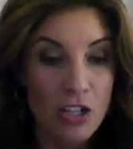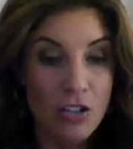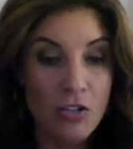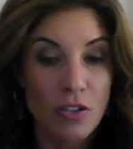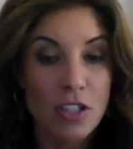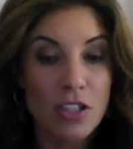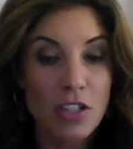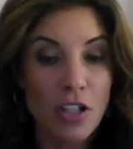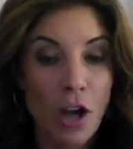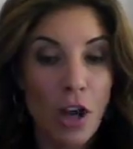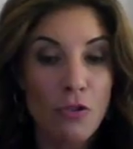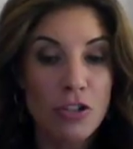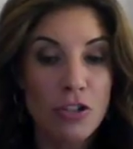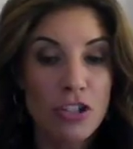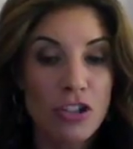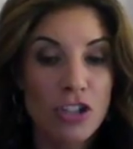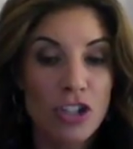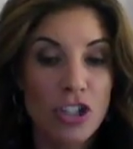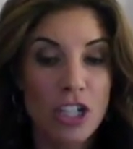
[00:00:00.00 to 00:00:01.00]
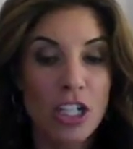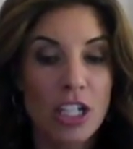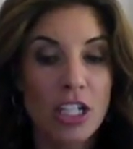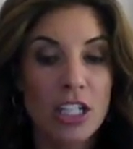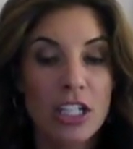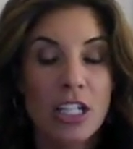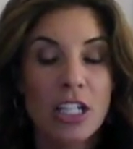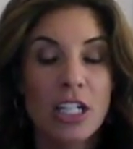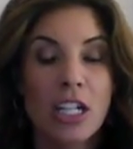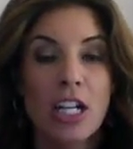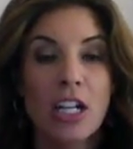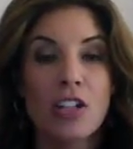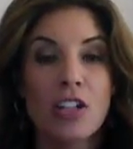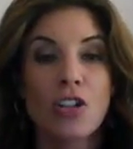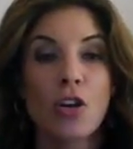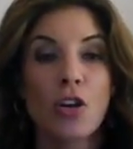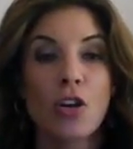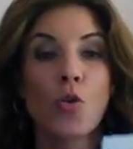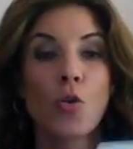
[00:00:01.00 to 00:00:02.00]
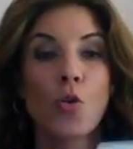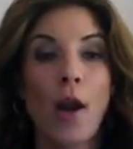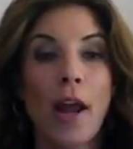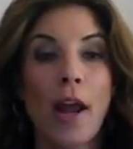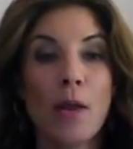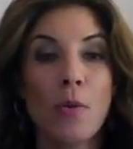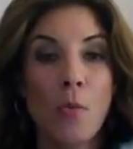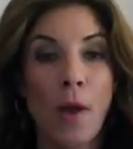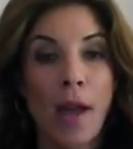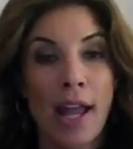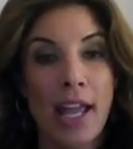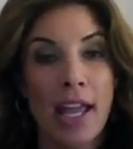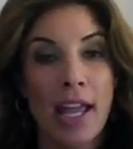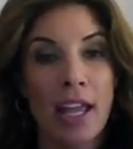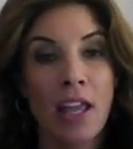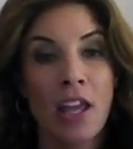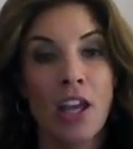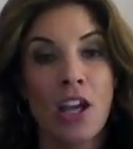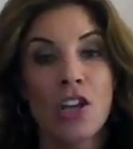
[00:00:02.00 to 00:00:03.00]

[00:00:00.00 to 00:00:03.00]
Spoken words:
So this coaching sheet is a great way